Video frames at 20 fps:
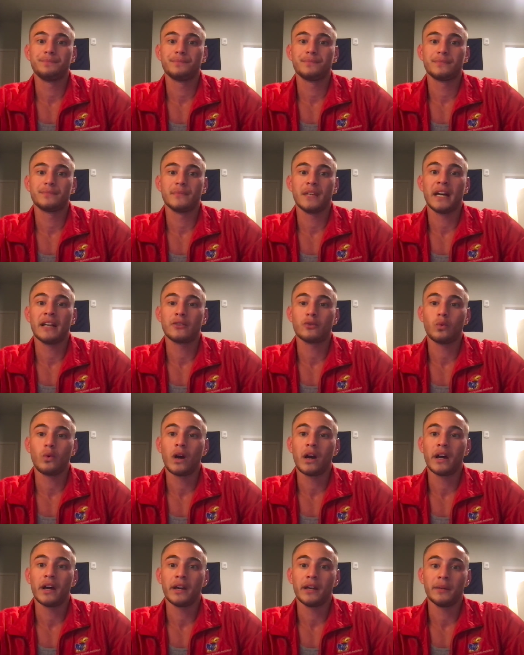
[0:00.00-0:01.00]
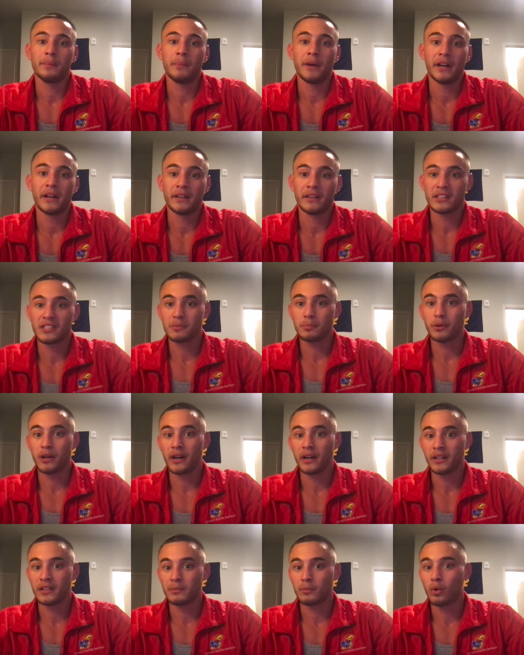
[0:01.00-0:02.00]
That's why betting the
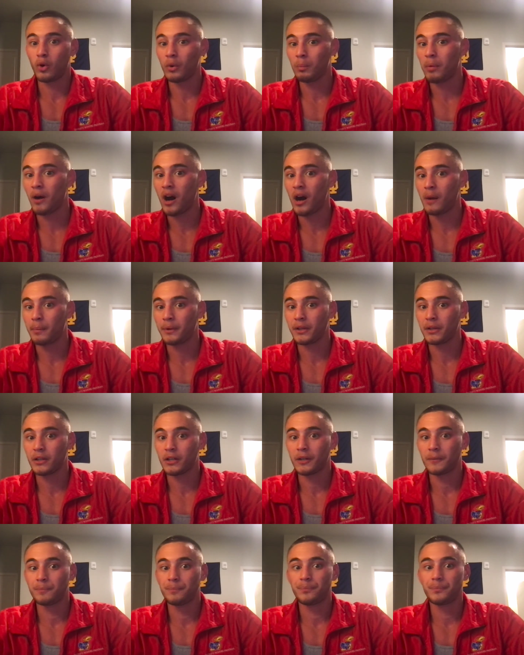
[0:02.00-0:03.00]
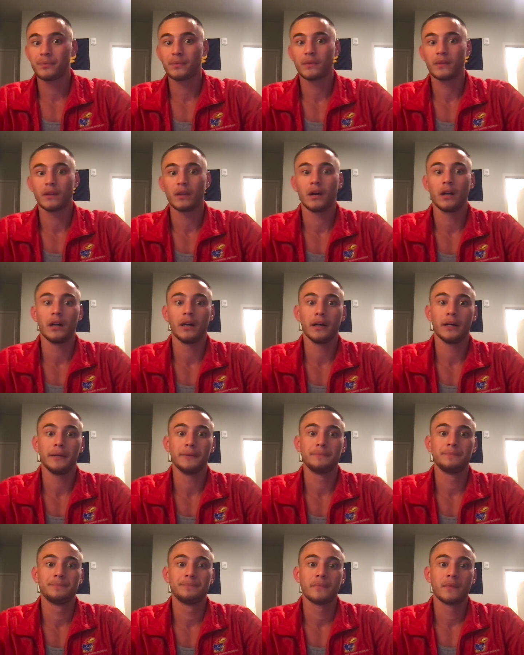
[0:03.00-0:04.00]
spread is more popular.
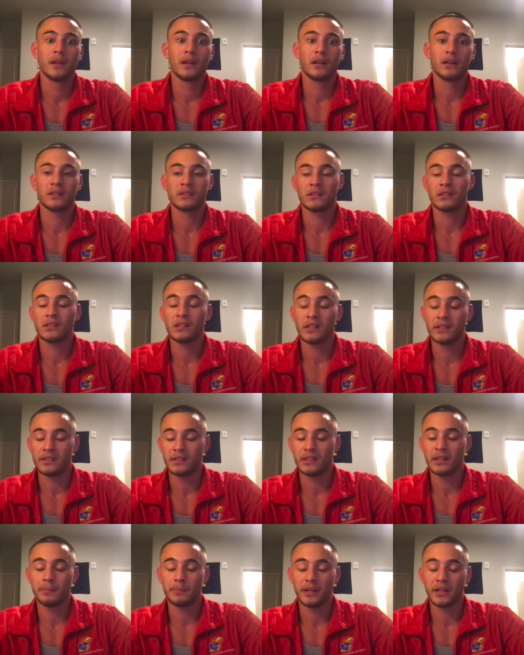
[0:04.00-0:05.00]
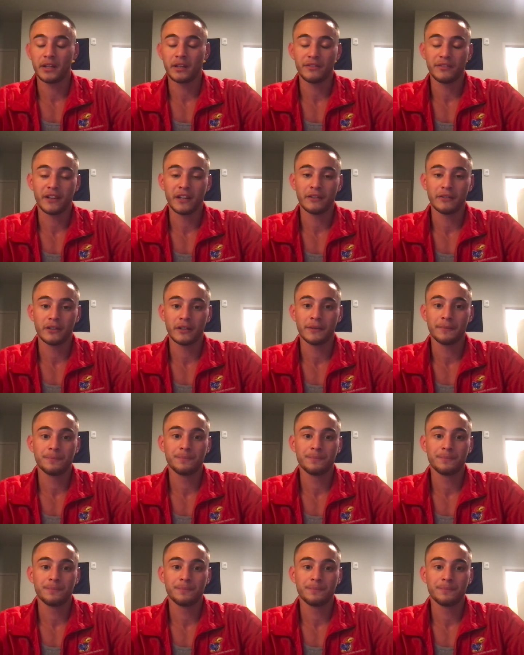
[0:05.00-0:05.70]
Because it's easy to pick a favorite.